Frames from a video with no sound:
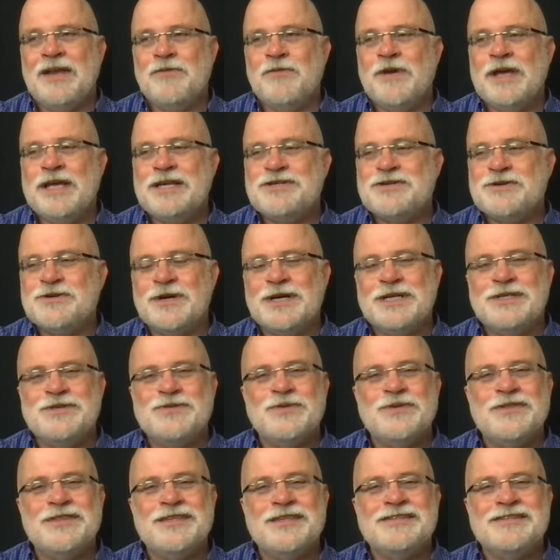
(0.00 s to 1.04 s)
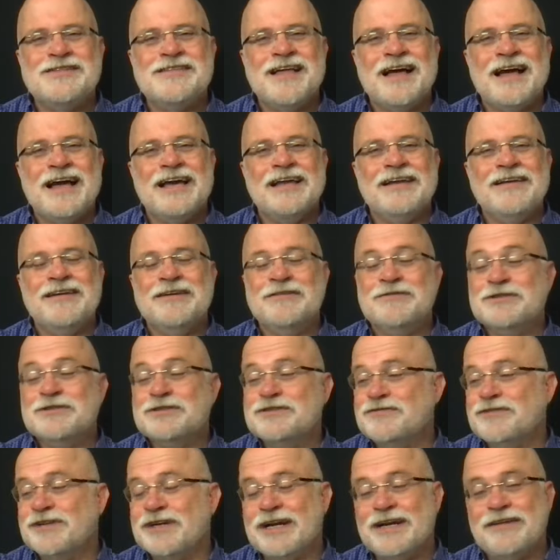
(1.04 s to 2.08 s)
And then Rachel ends with this line that
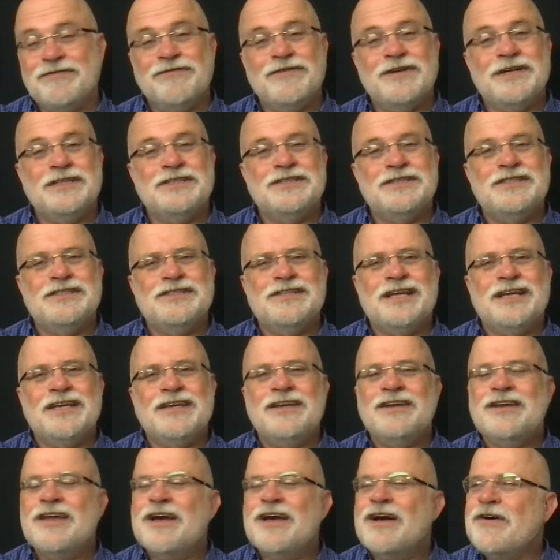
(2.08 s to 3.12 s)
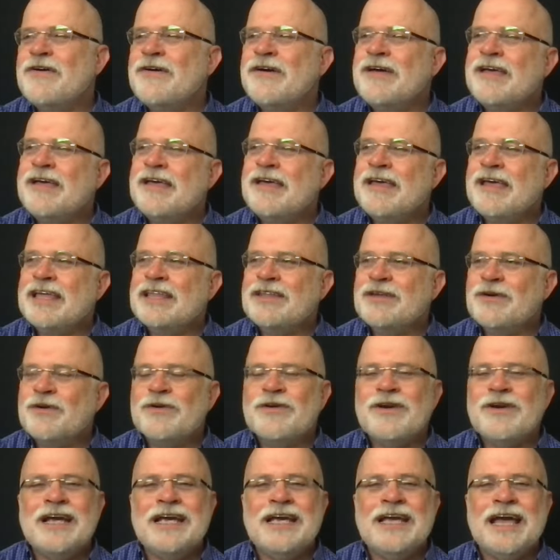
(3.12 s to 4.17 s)
was very fun. She said, the
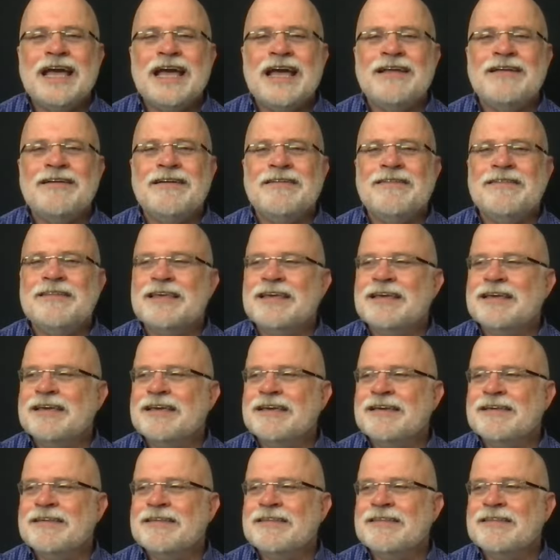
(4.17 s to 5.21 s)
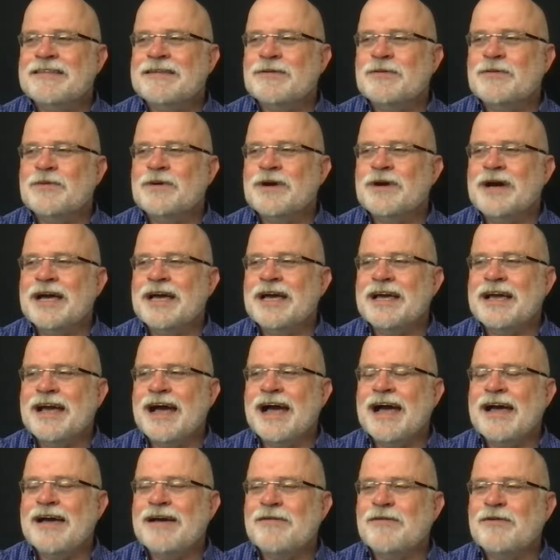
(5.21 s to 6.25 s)
older I get, the
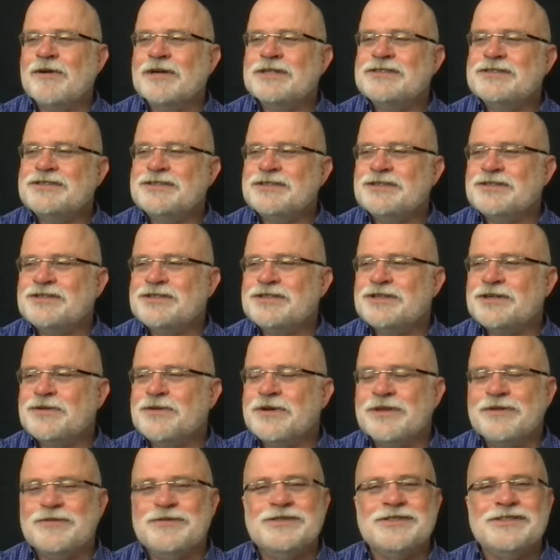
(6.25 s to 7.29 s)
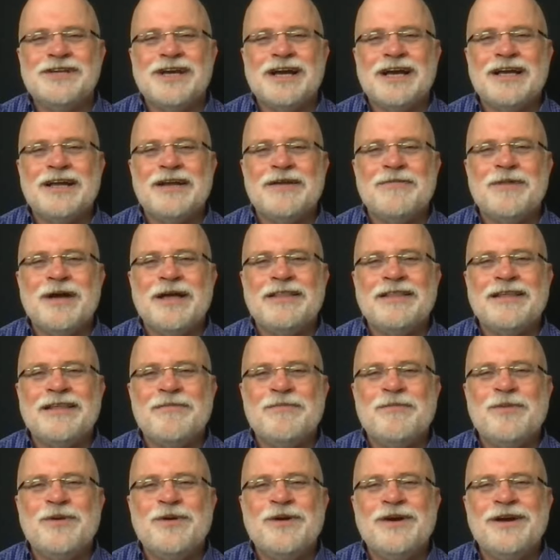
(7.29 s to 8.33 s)
I wasn't so sure whether he was talking about
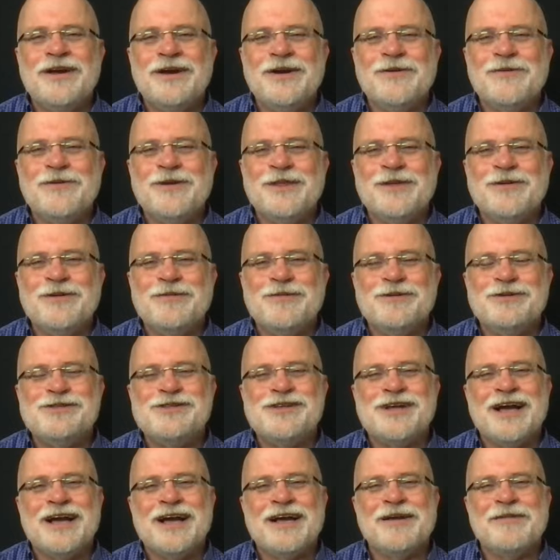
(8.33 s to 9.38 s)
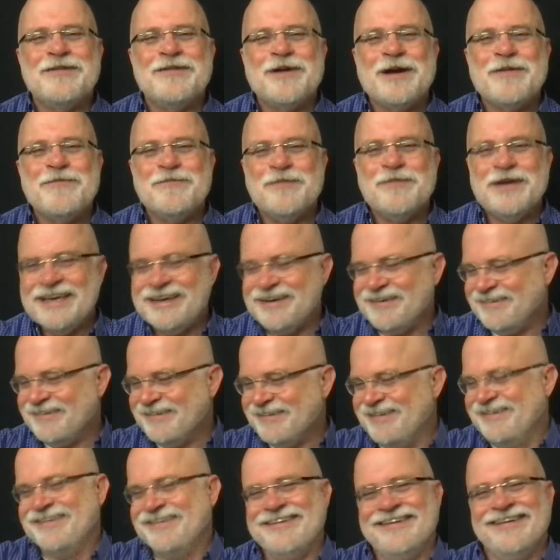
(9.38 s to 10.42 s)
that boy or whether he was talking about me.